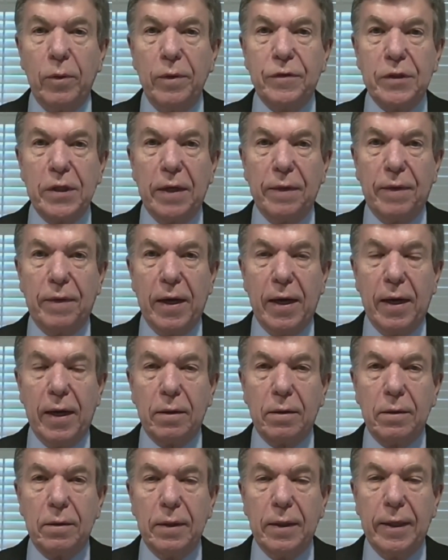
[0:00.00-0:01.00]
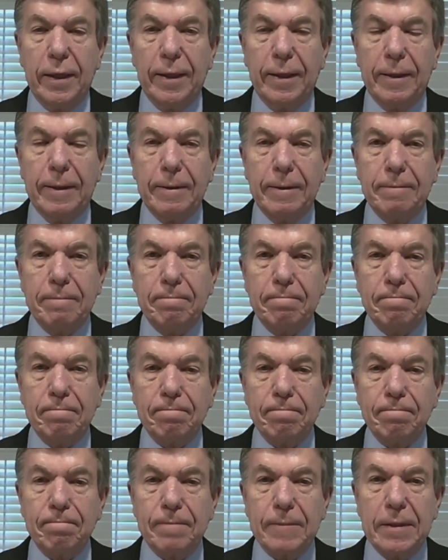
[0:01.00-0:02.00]
we've said that um,
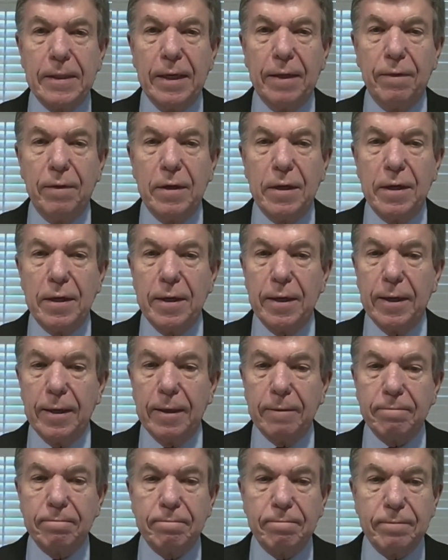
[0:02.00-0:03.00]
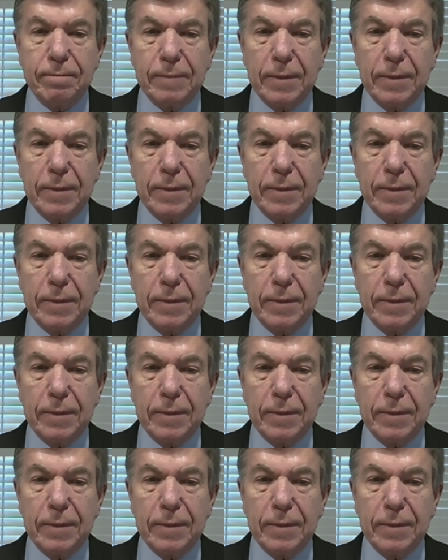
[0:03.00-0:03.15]
in the um,